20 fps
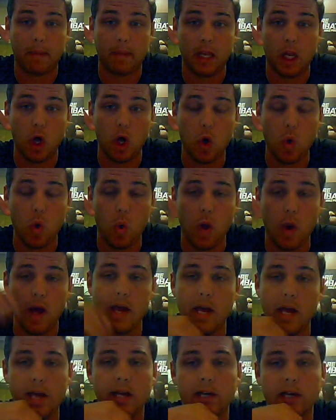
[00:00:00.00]
below
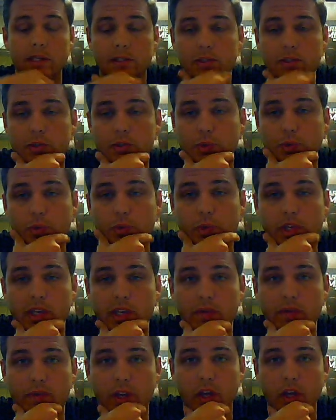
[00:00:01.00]
to
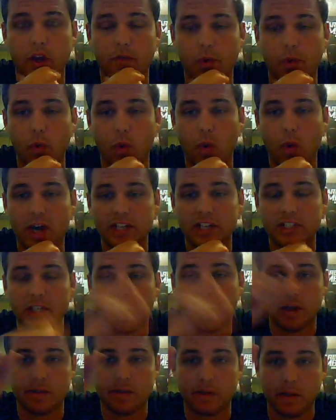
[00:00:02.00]
the video if you want to watch it.
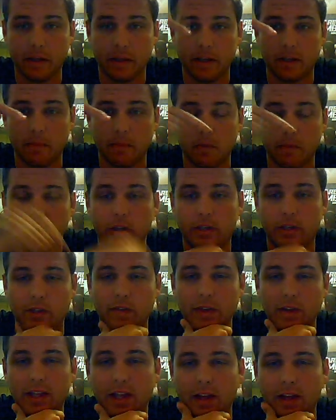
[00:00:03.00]
Also, link to Blog
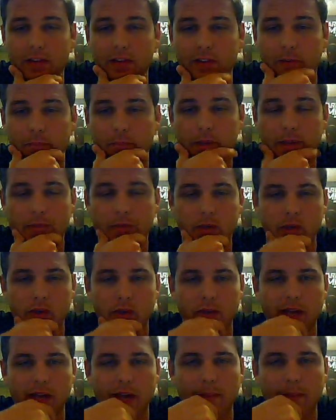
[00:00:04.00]
TV, live 7 p.m.
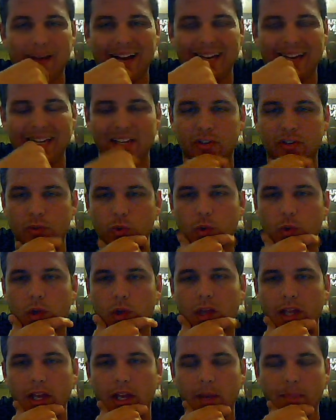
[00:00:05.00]
Central Time. I need to
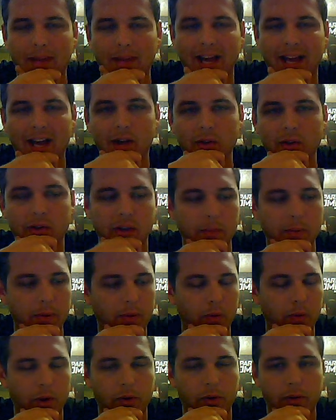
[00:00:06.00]
clean up the house. I've
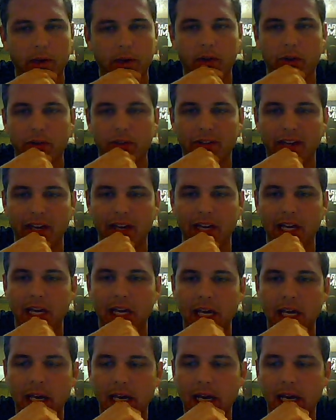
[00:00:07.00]
been running around all day.
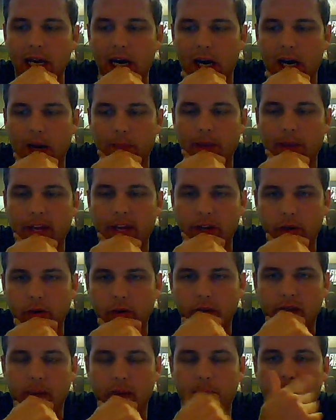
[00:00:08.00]
Um, had to go
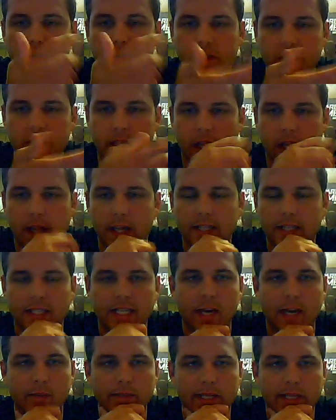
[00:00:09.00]
to that birthday thing last
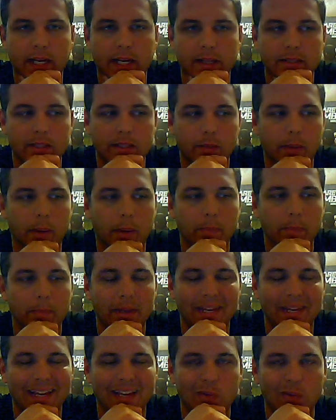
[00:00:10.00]
night. Was out till about
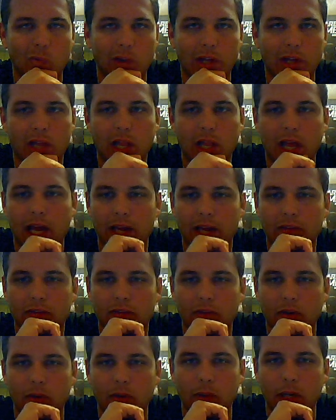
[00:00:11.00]
midnight, 1 o'clock.
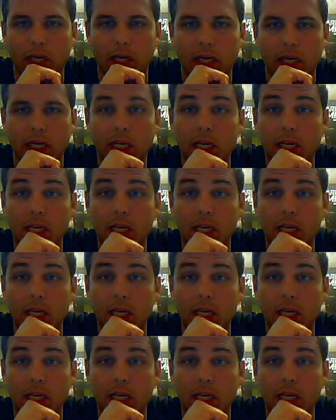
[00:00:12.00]
So, uh,